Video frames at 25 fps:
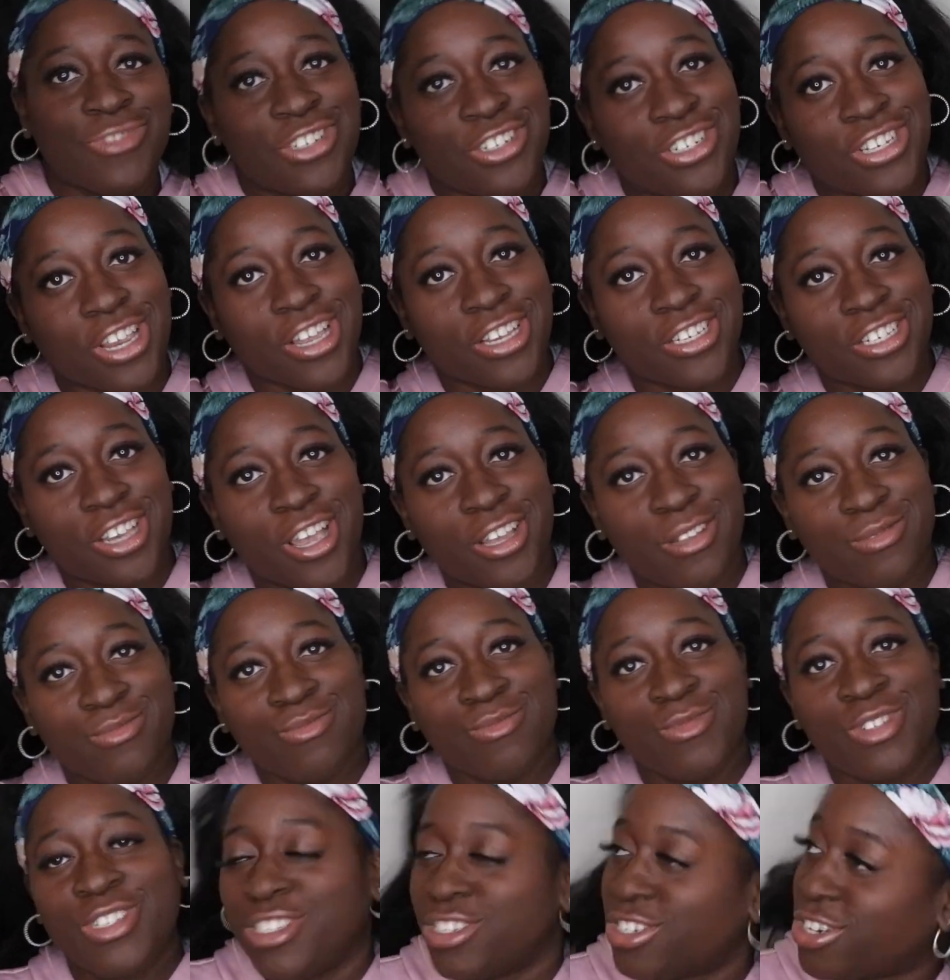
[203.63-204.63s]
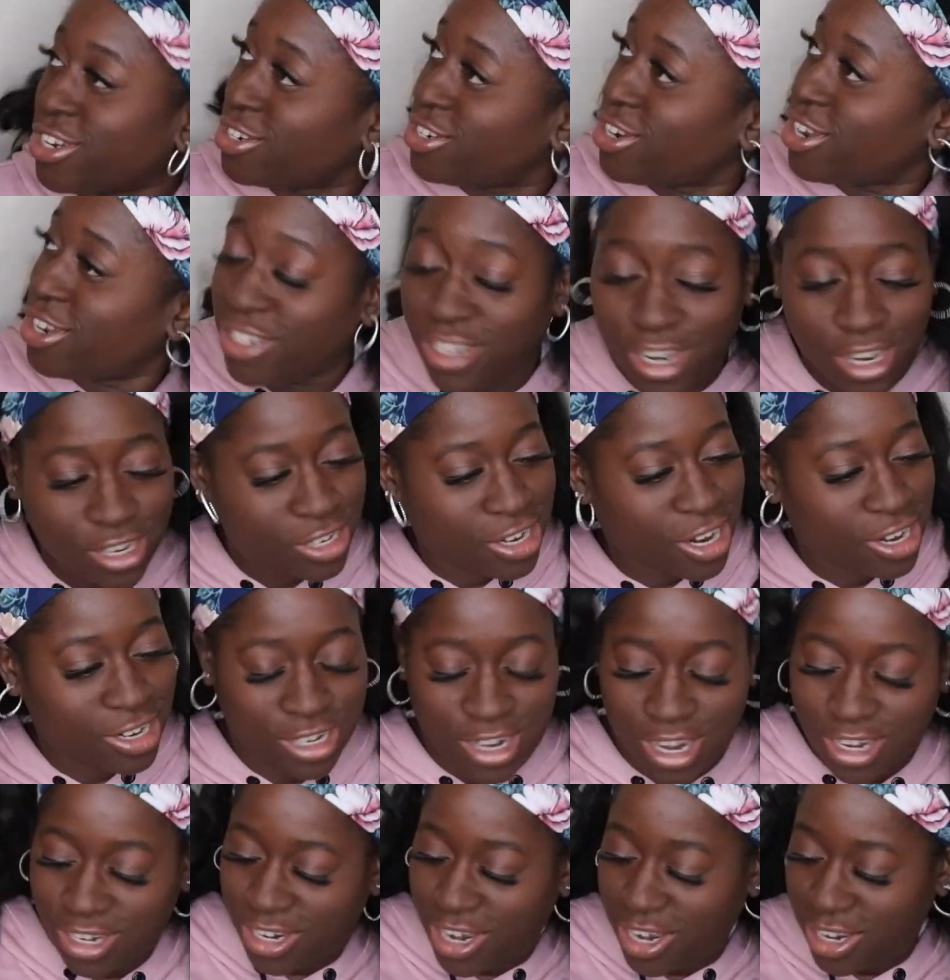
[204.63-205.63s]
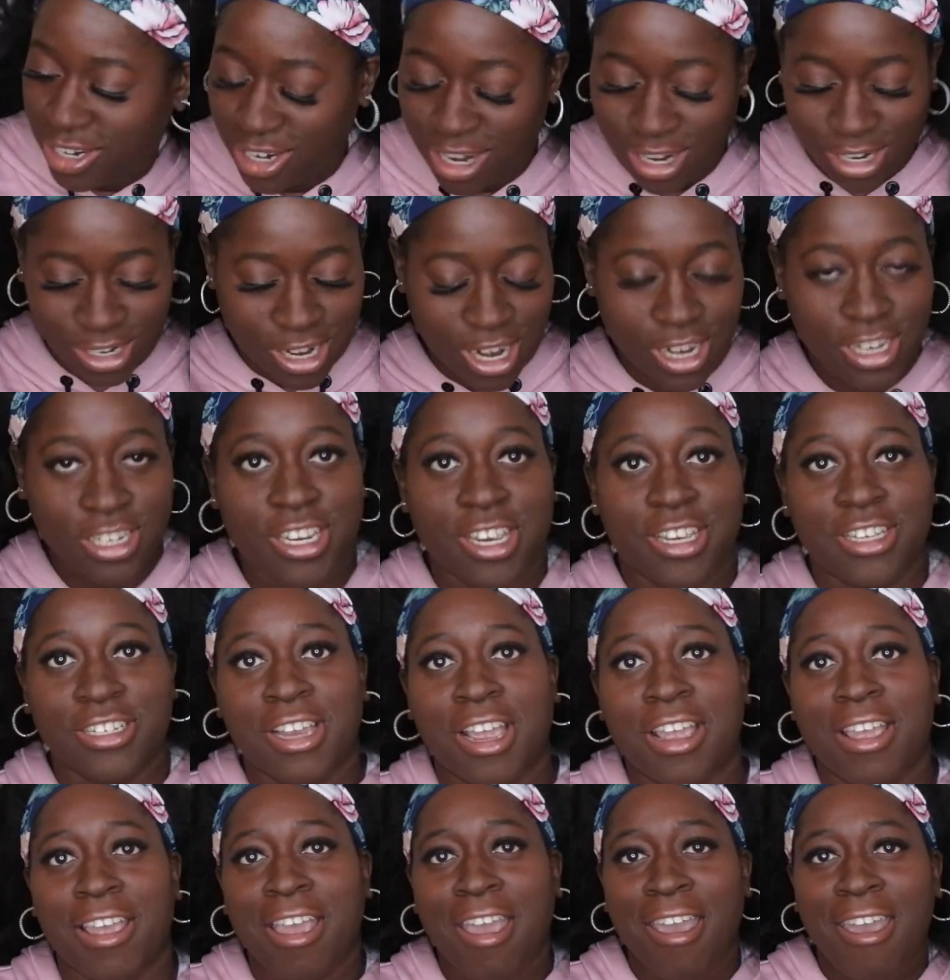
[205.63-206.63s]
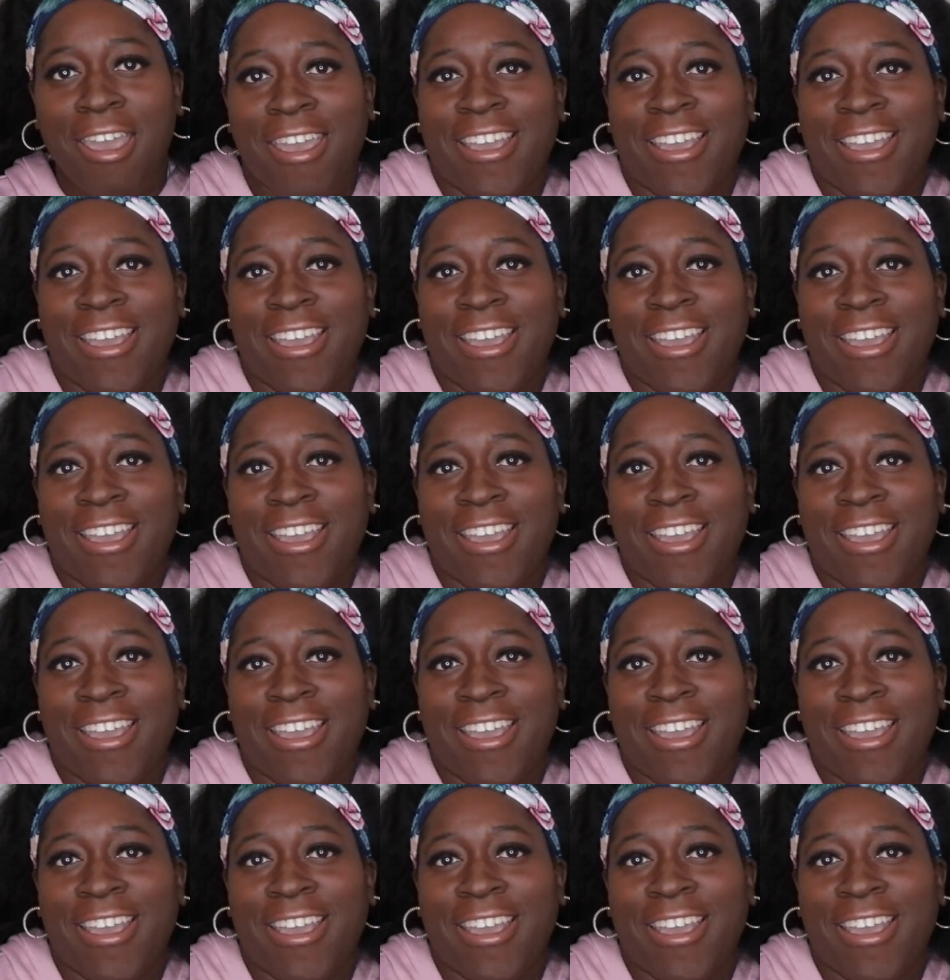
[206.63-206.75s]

Shake, shake, shake, shake, shake, shake, shake, shake, shake, shake, shake, shake.